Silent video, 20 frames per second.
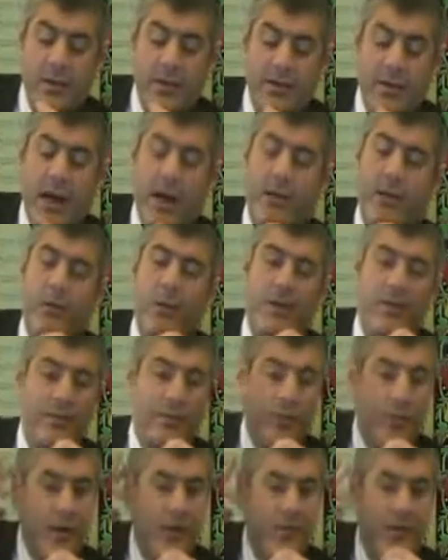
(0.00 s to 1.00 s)
Now he wants
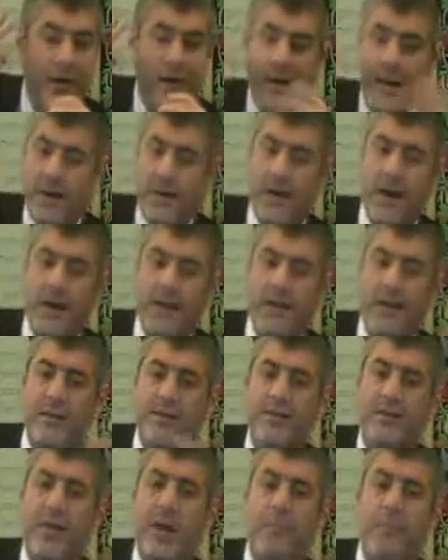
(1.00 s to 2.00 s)
to have a haircut
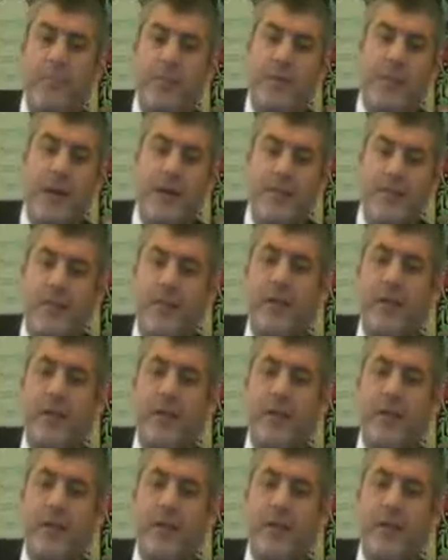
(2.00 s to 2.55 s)
and stop with that.